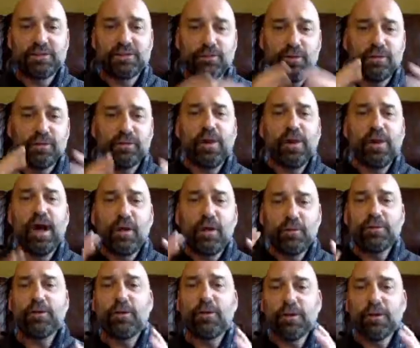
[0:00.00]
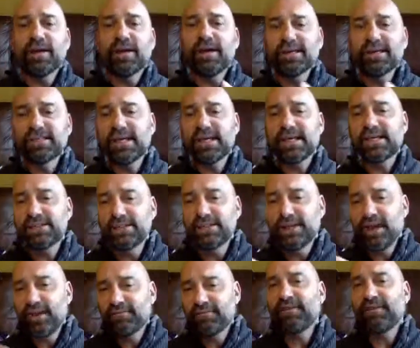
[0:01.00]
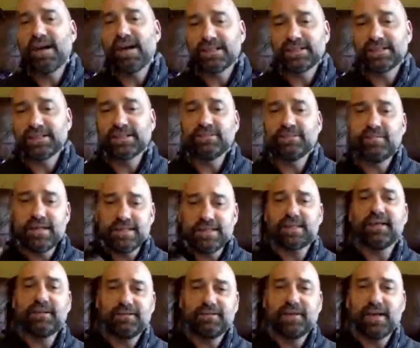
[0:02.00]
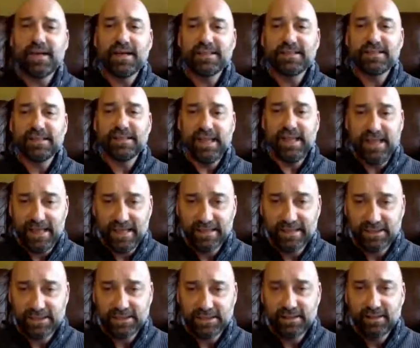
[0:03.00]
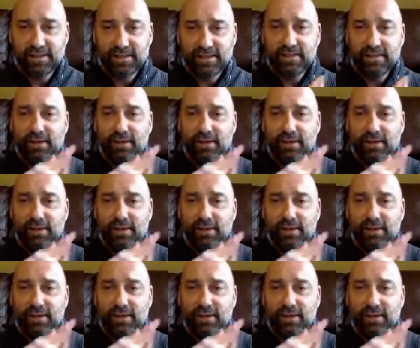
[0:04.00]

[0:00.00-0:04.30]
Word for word: the World Health Organization advice, the medical advice is